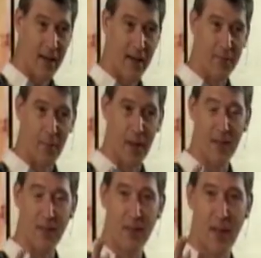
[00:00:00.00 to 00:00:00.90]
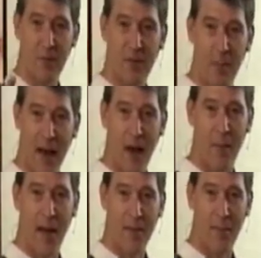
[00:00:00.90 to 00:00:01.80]
If you're making statements about a
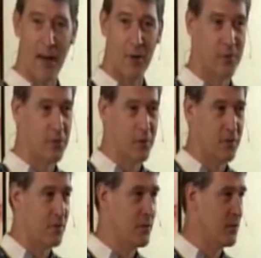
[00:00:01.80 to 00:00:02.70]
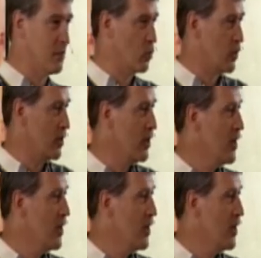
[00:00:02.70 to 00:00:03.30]
mathematical system, we're